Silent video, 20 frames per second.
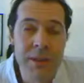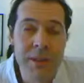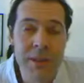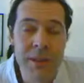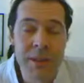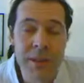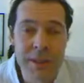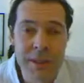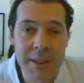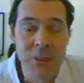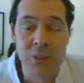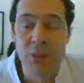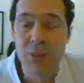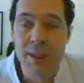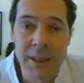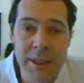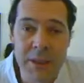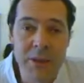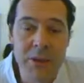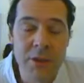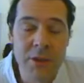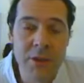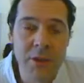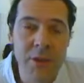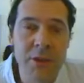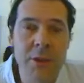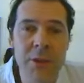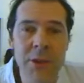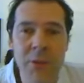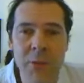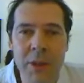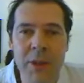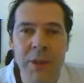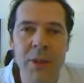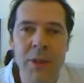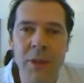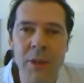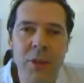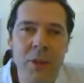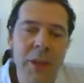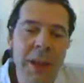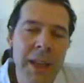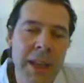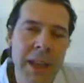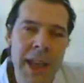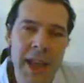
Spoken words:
I did okay at school and went through.